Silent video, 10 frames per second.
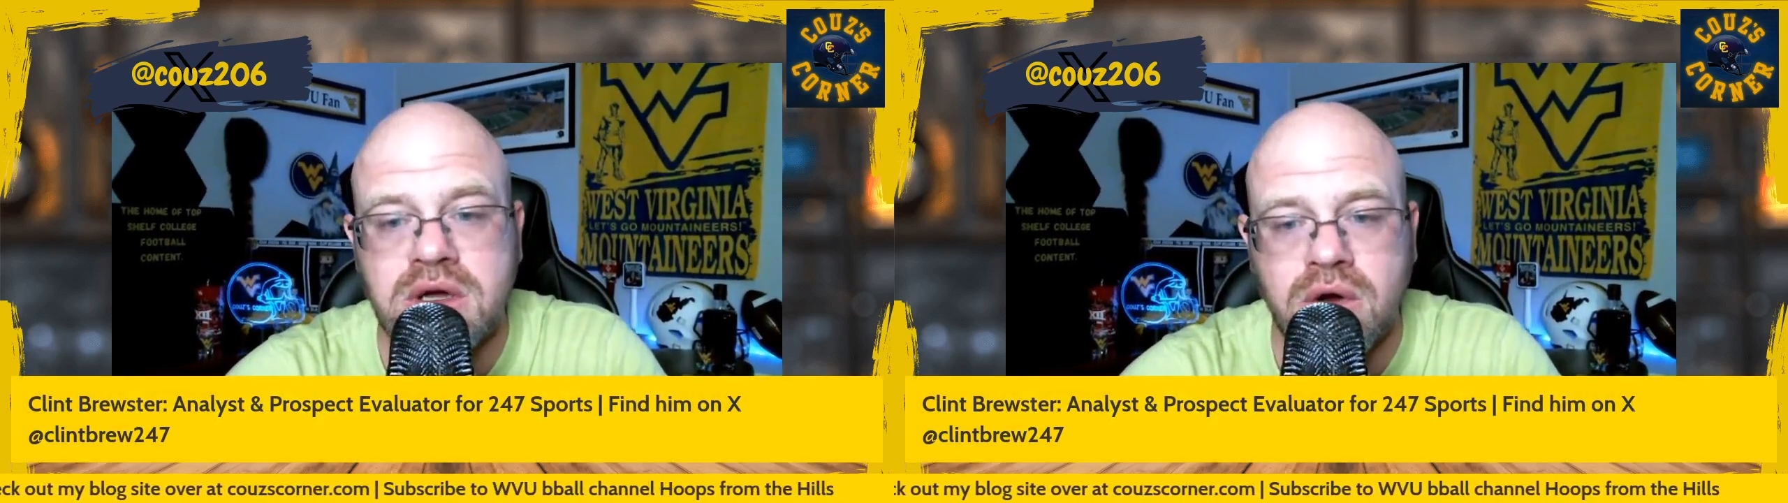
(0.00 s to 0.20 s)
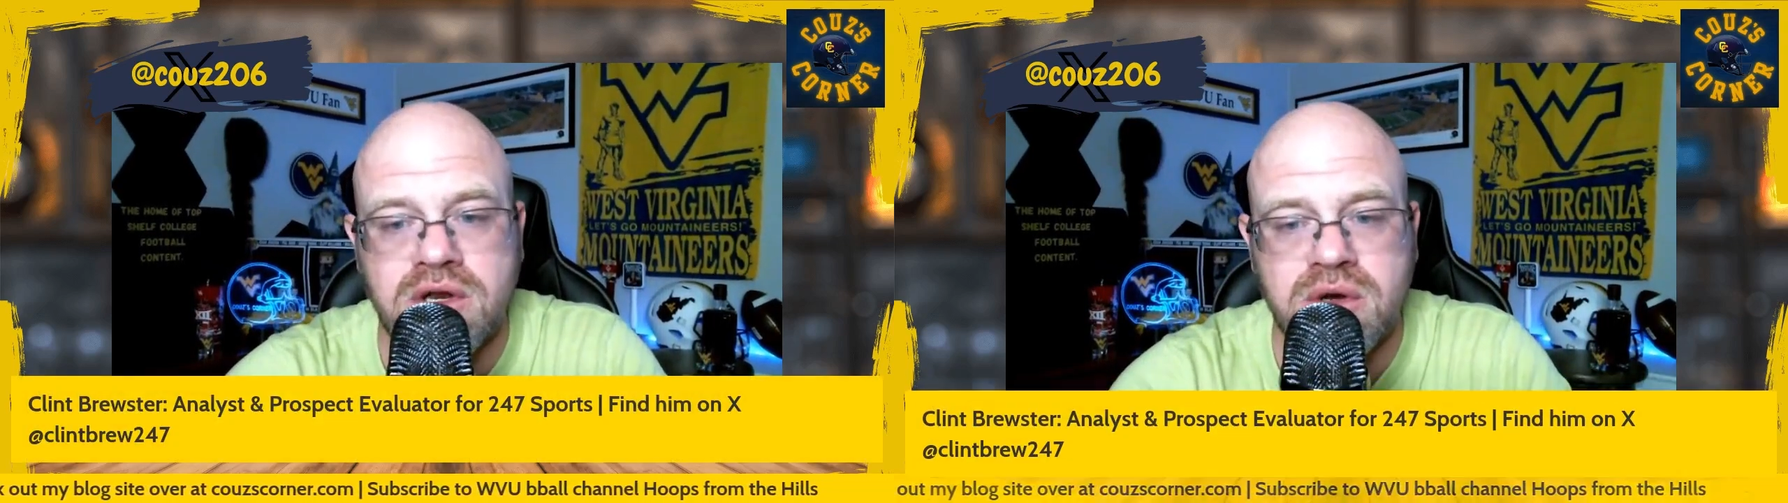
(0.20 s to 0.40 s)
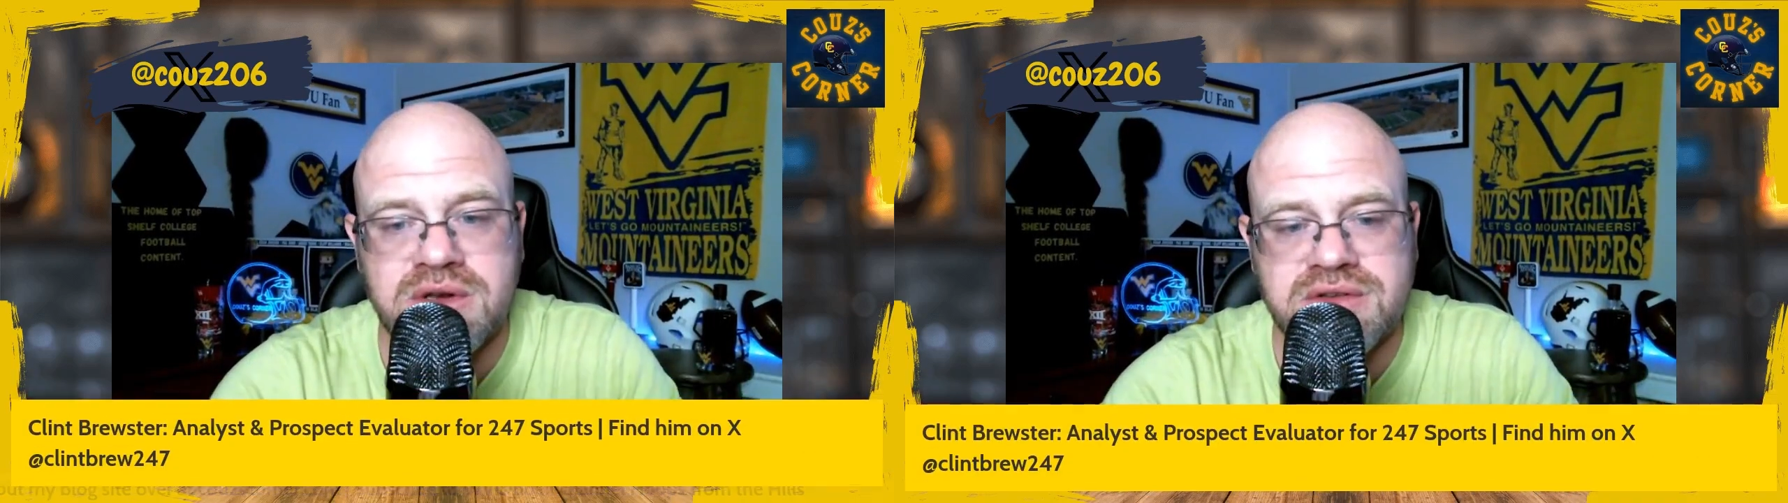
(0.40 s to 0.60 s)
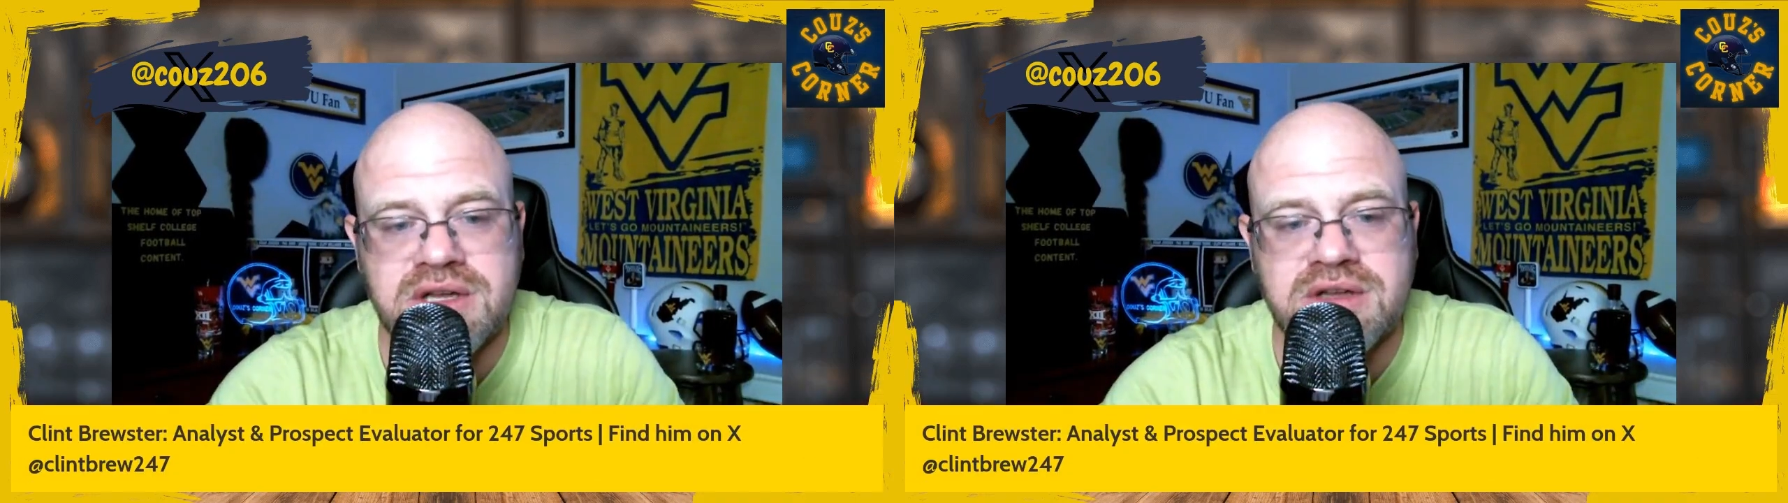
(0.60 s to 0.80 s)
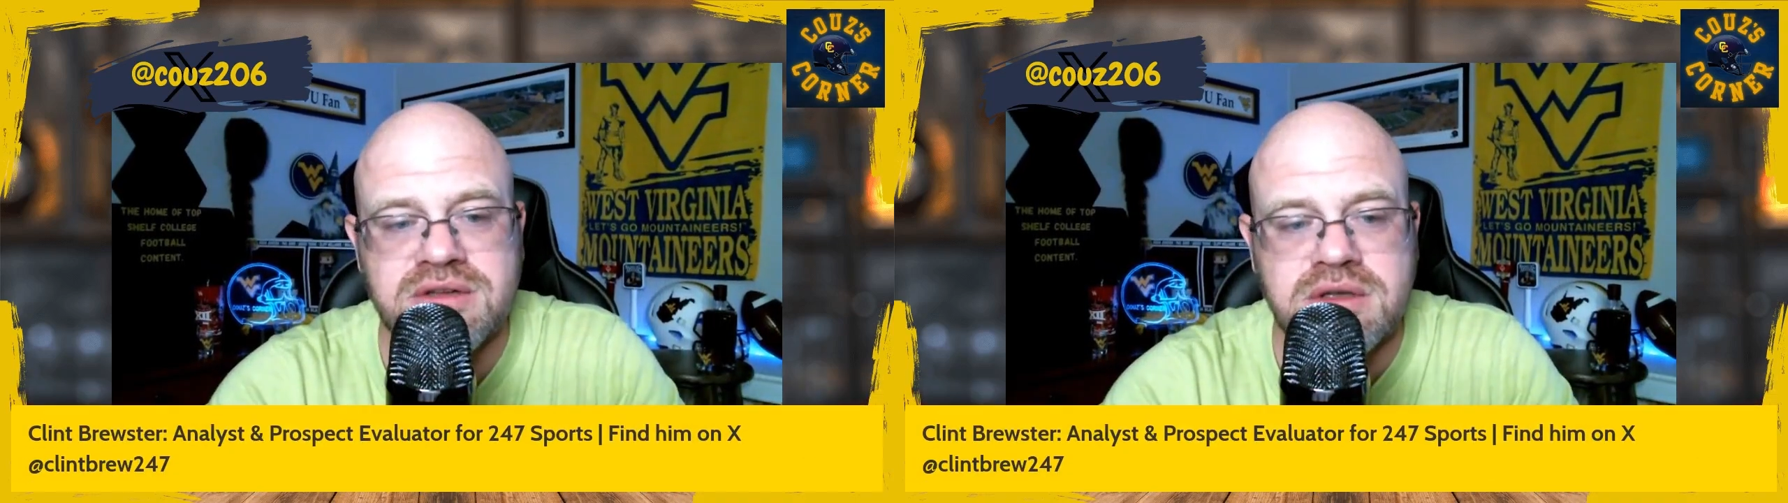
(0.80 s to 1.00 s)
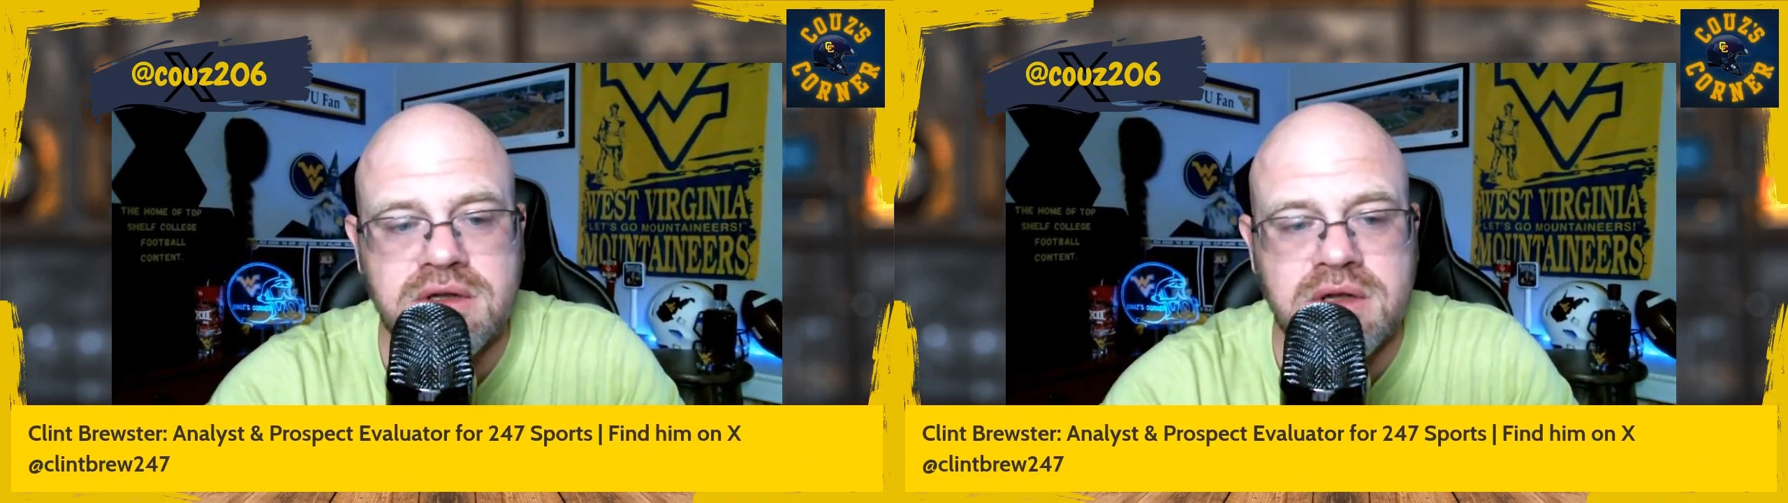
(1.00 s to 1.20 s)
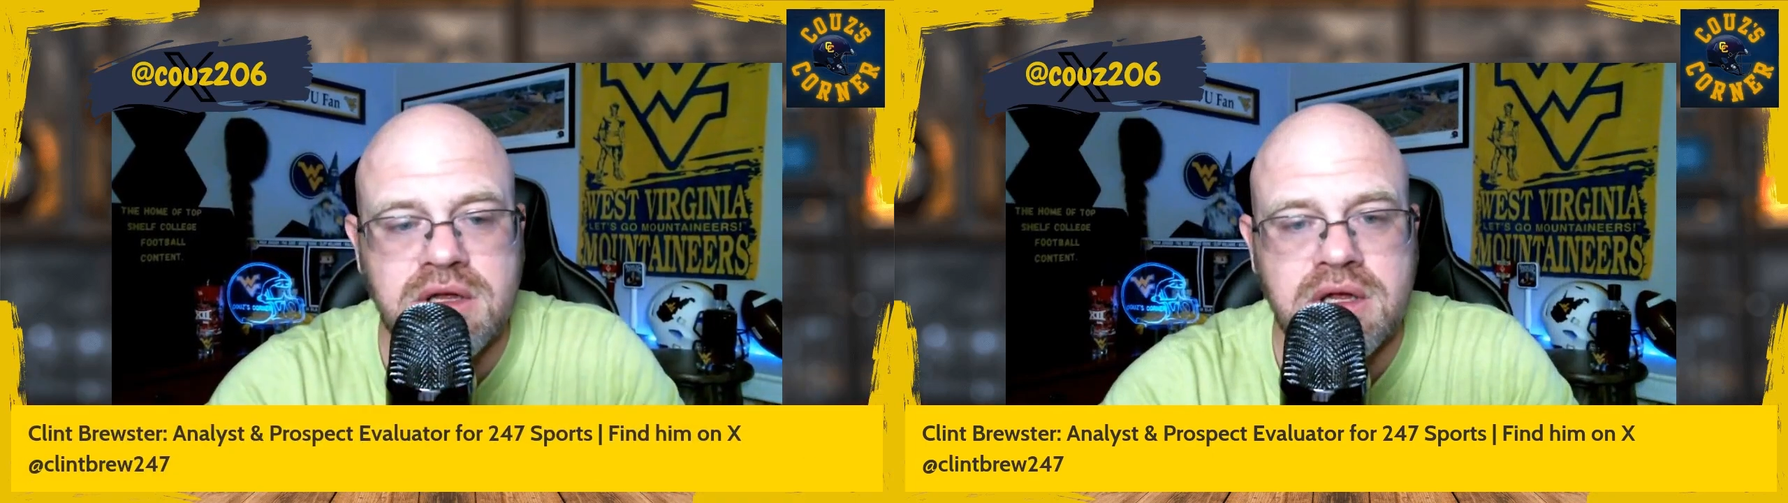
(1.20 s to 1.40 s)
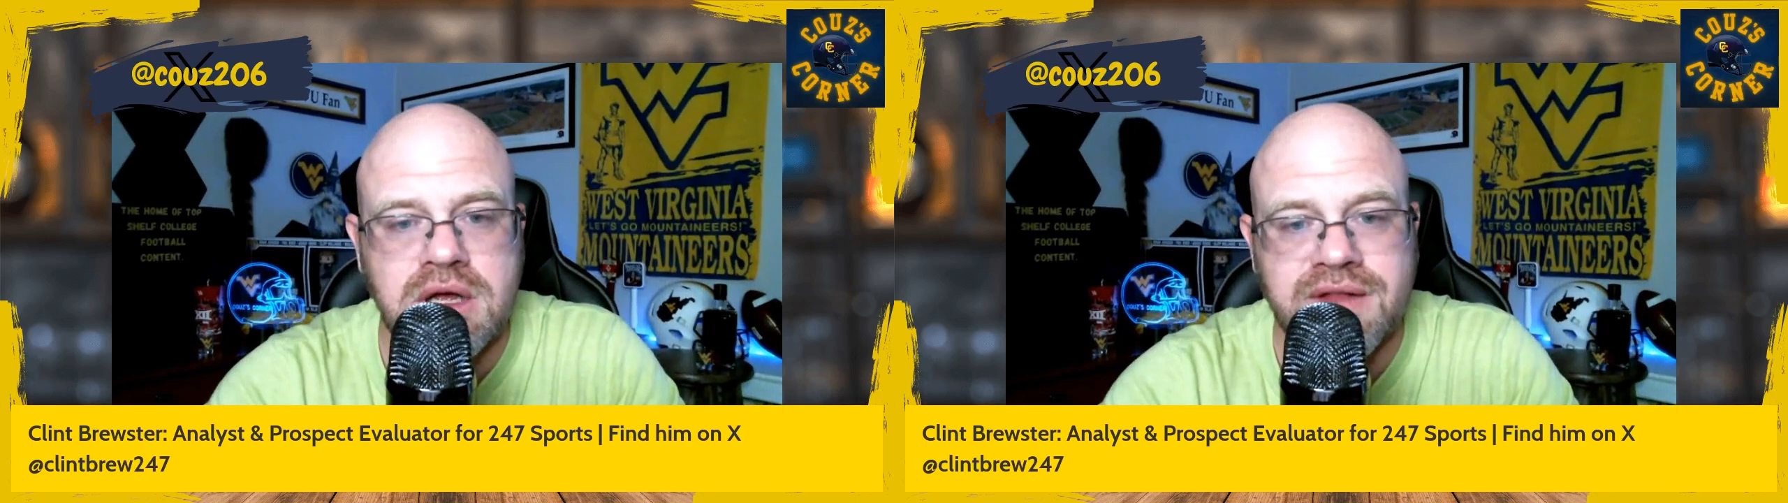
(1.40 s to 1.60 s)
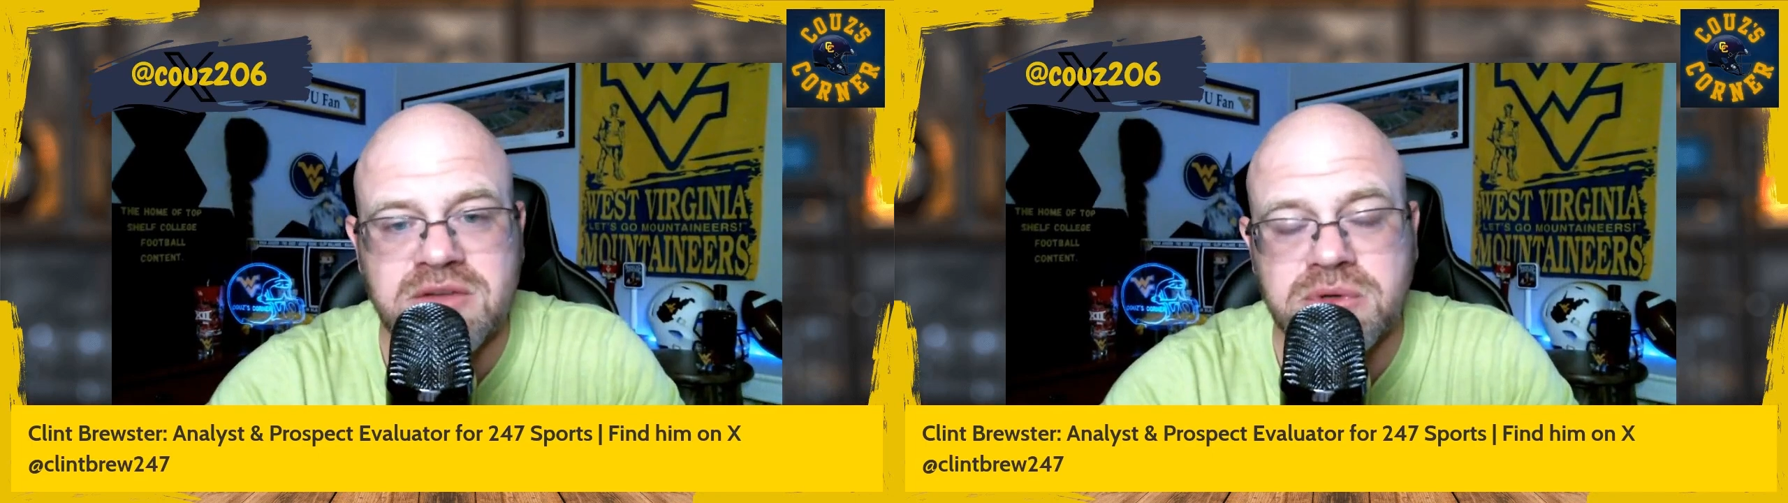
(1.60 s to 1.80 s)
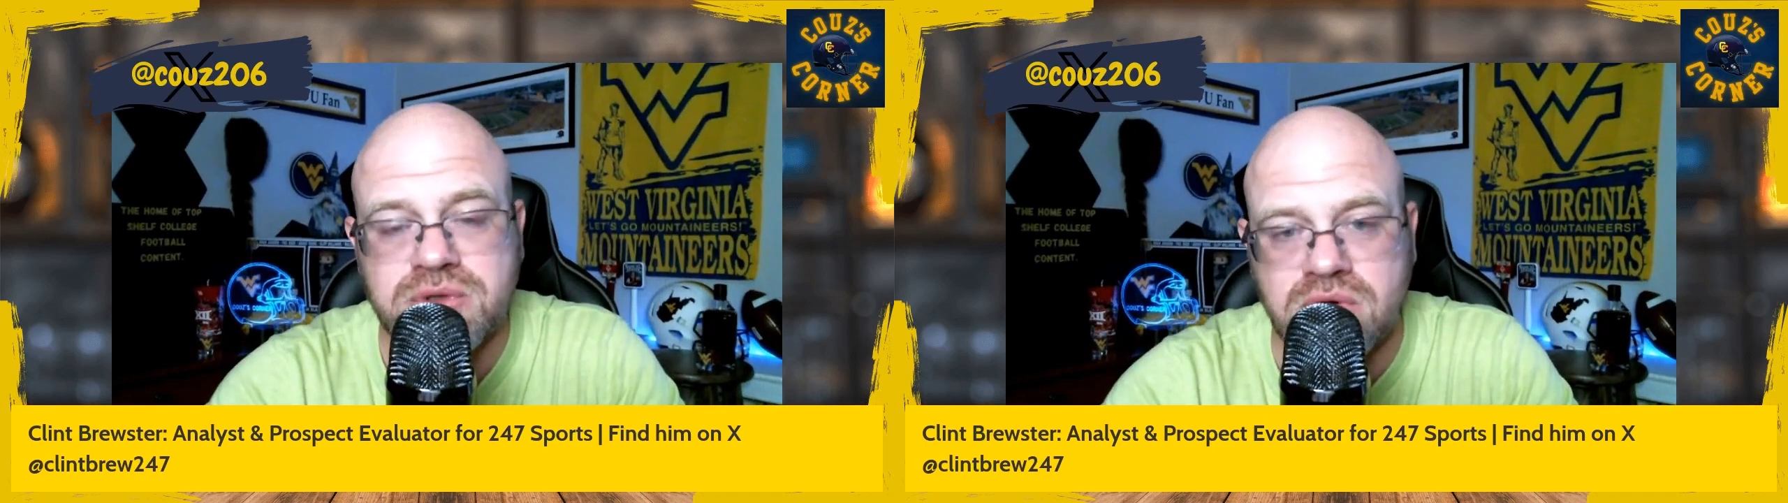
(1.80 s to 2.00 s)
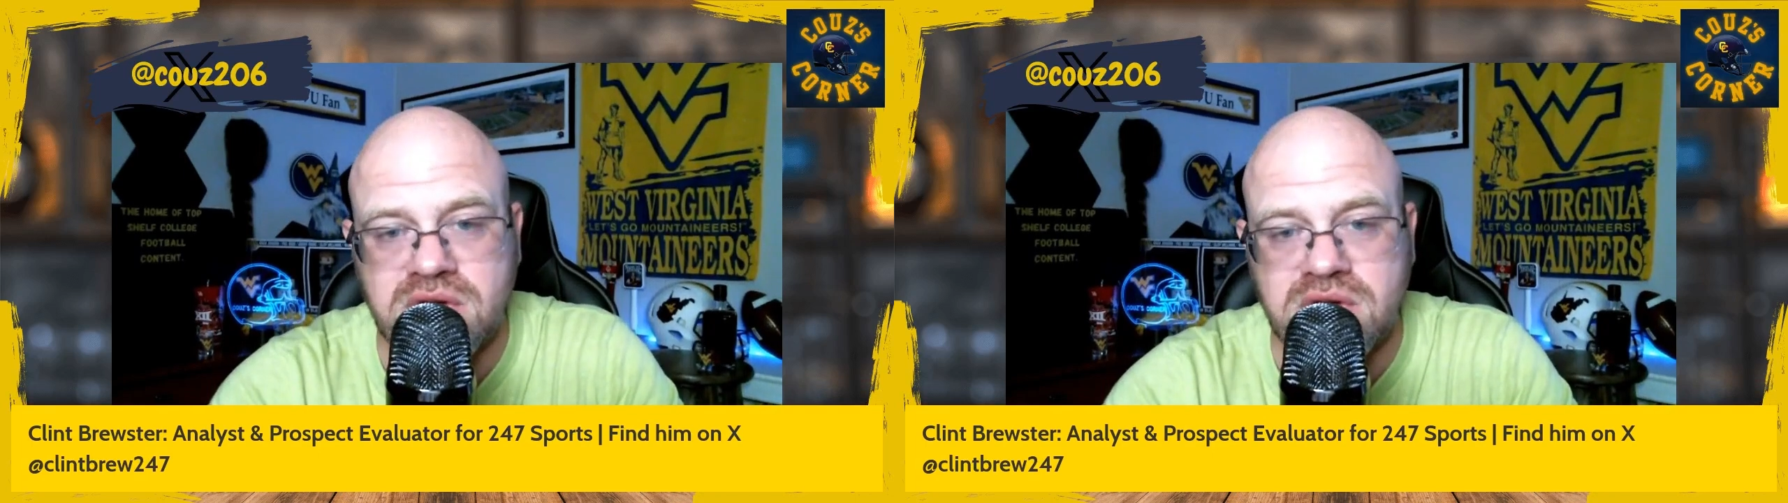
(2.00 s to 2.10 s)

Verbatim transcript: earlier in the season. That's Mister